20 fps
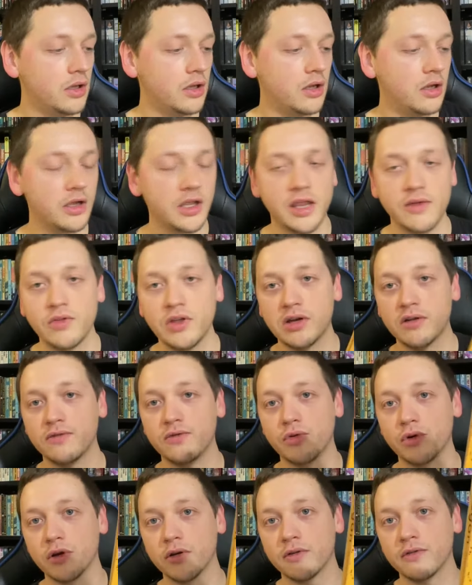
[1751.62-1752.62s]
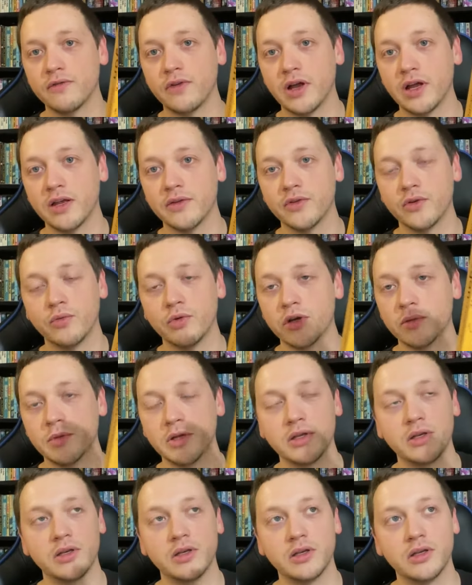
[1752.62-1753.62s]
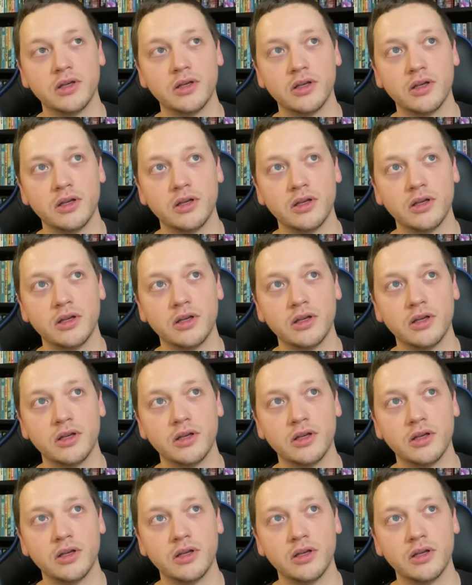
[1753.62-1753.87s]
Gave that a 4 out of 5. It would have been